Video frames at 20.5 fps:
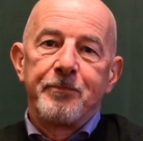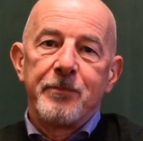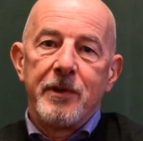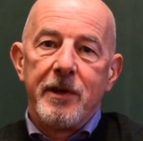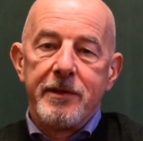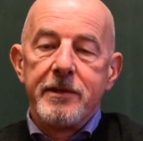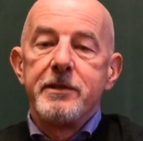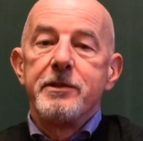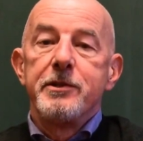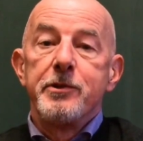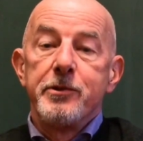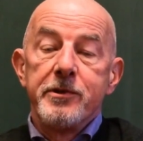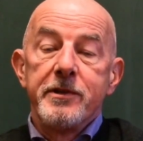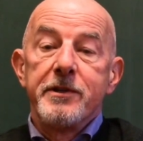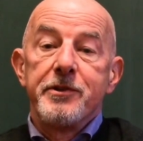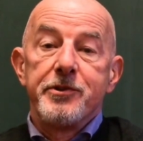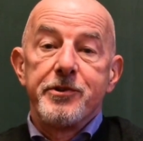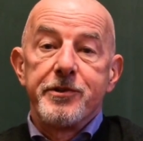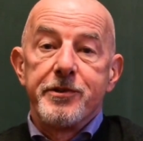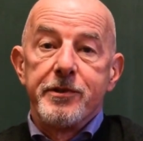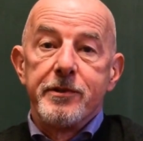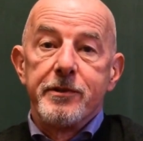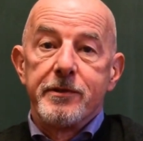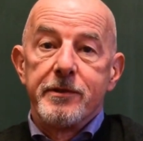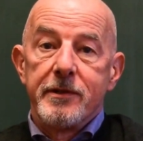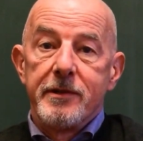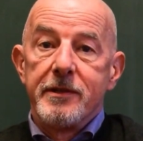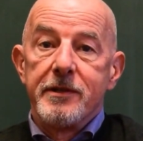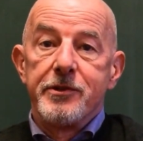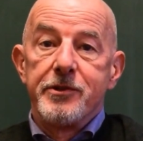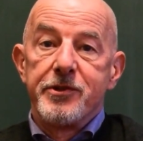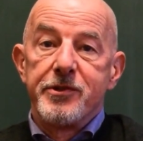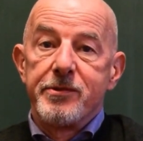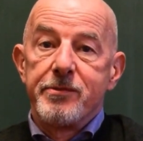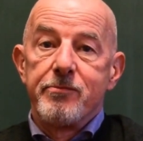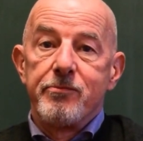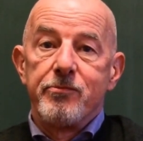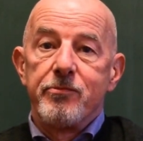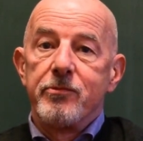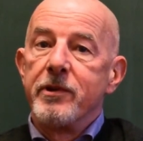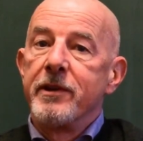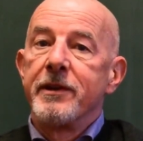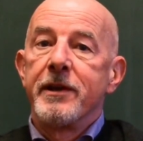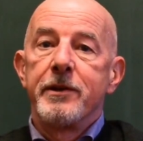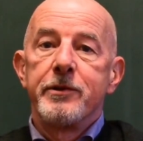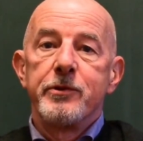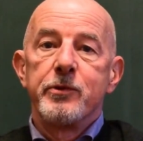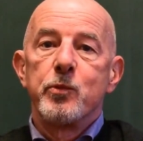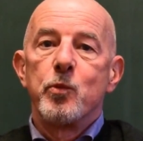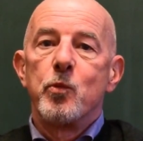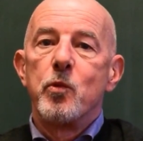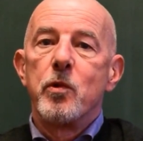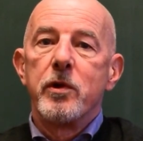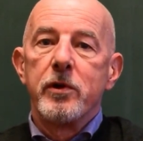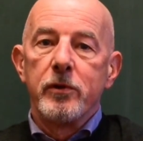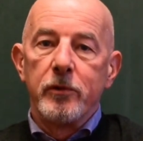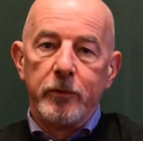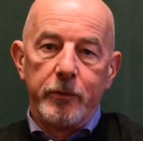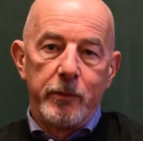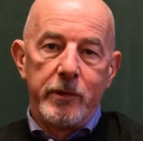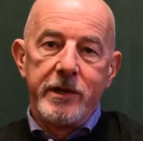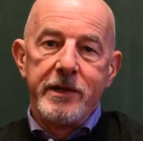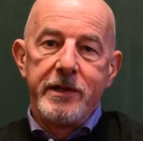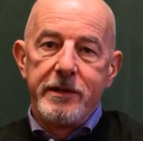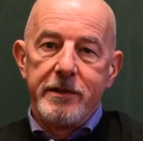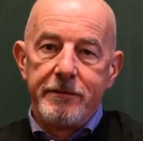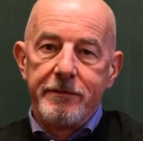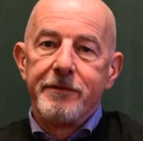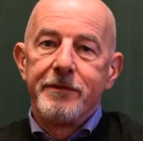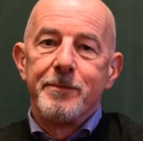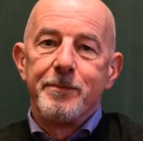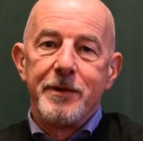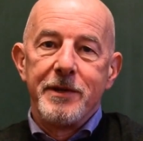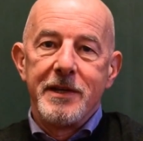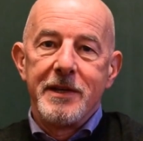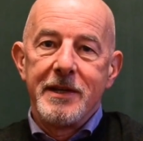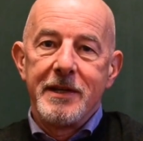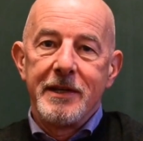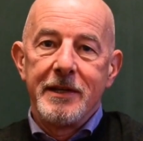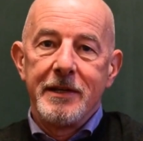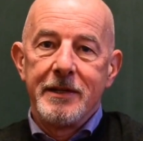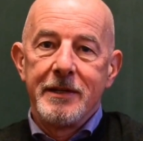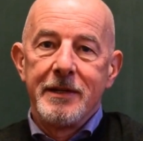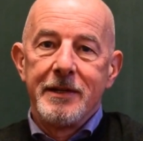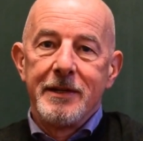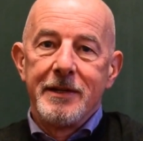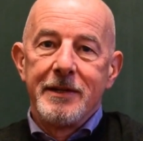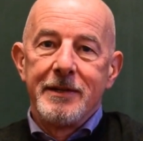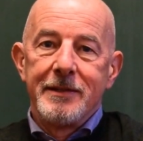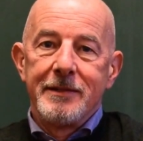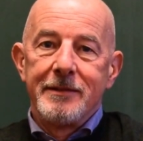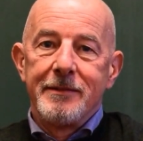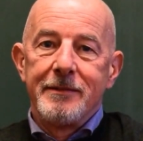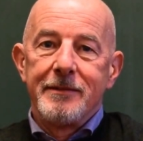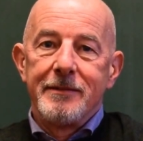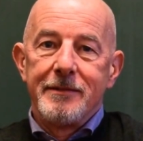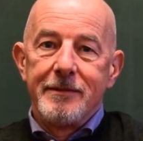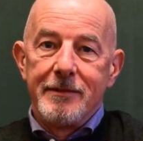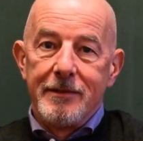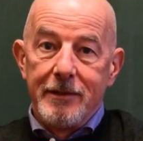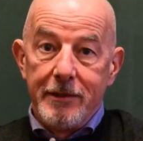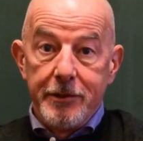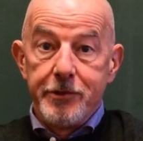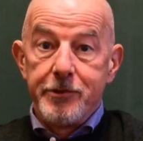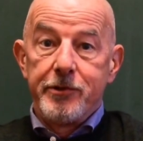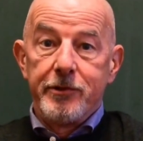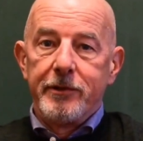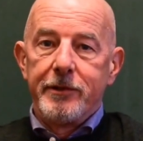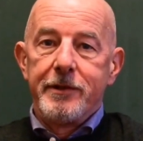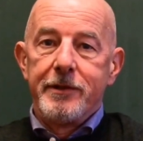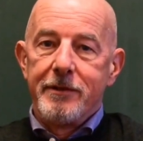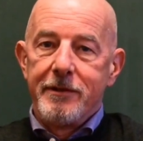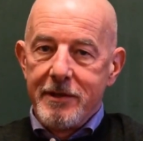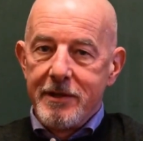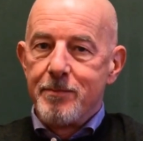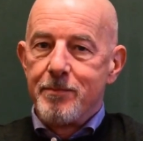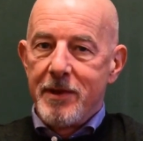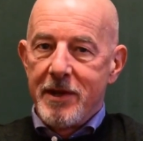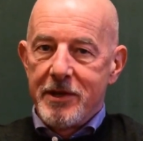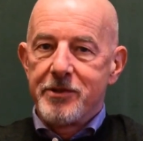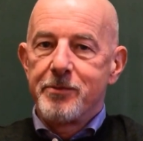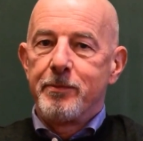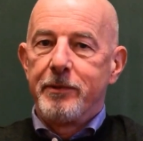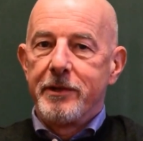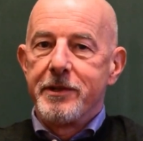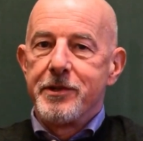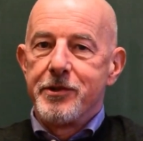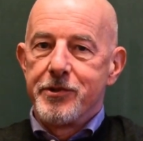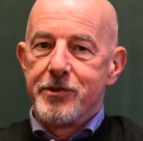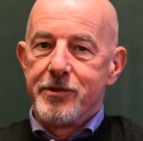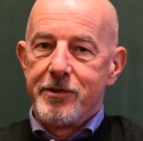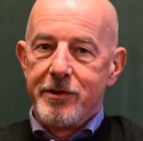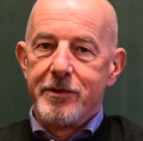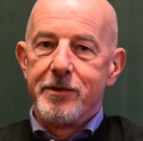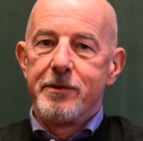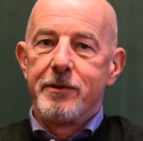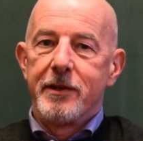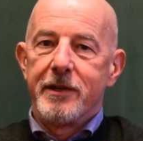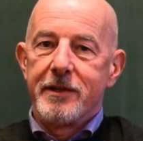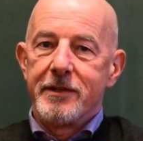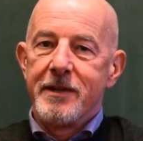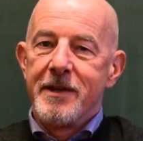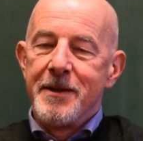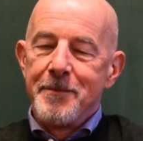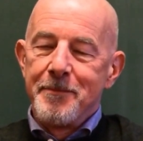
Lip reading: And the Newton Institute is renowned worldwide for being literally the best place to do that.